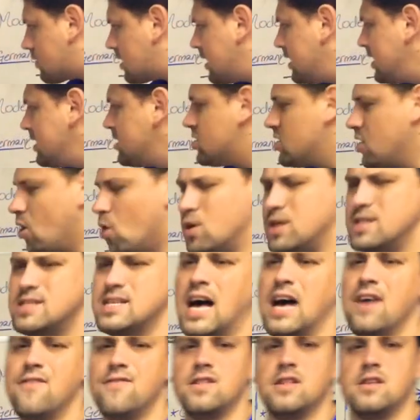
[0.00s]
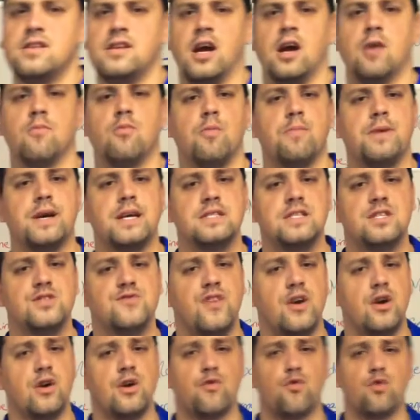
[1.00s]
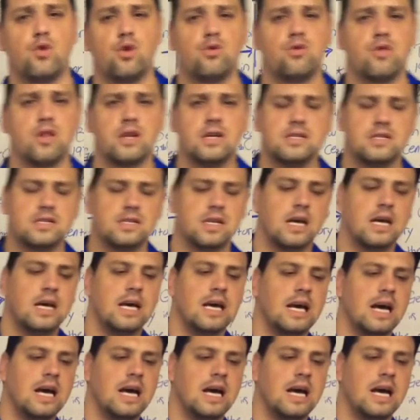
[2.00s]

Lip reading: He's known as Ivan the Terrible because he's very ruthless,